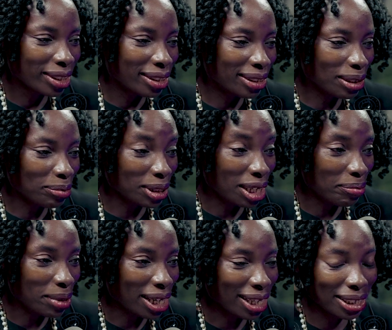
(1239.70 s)
some time
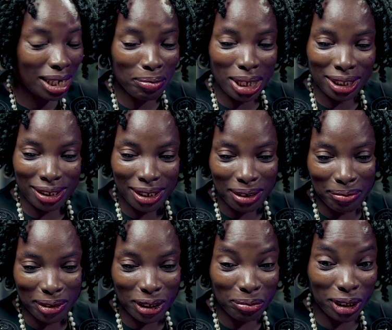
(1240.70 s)
back and I met some
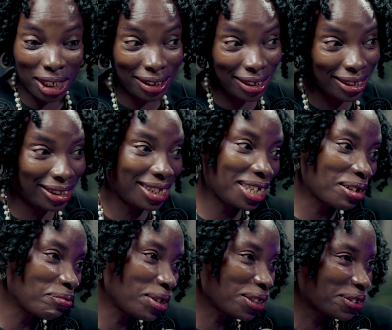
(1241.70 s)
Gen Zs taking
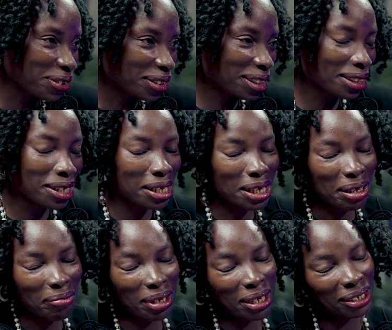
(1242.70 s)
pictures
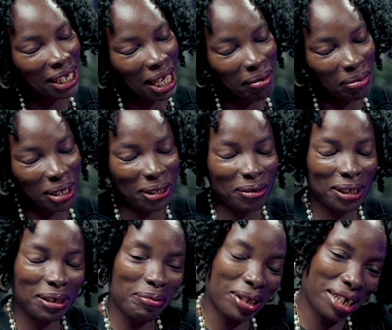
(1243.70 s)
because the ambience was
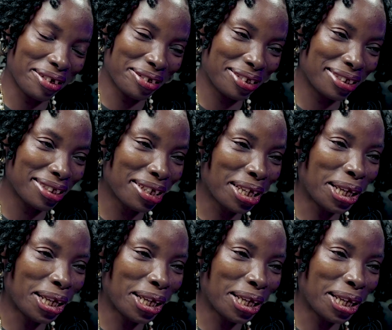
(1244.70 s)
something else.